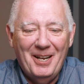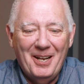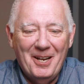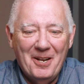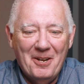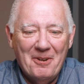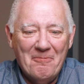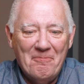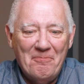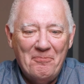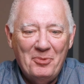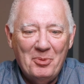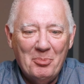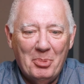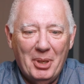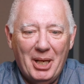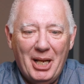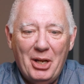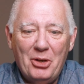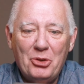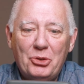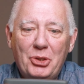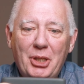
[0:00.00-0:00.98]
but I
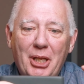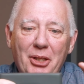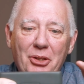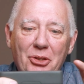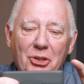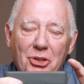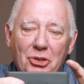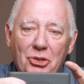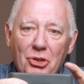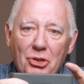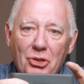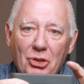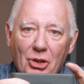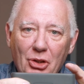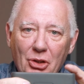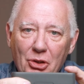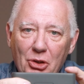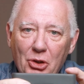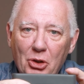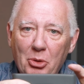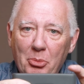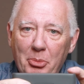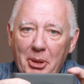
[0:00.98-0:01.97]
understand this is a
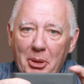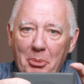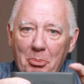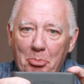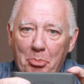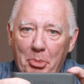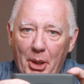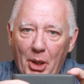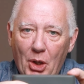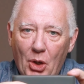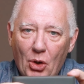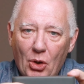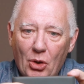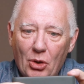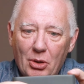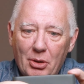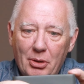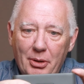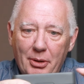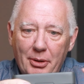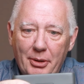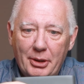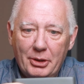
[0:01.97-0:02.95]
little bit
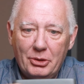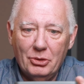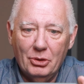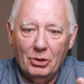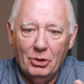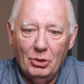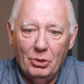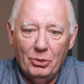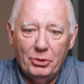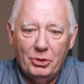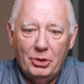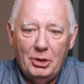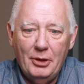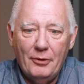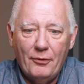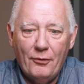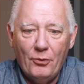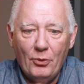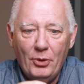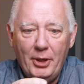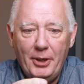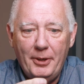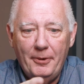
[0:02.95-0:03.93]
bigger. It's a little
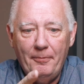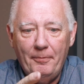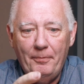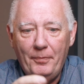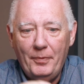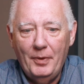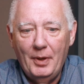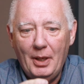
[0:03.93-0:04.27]
different.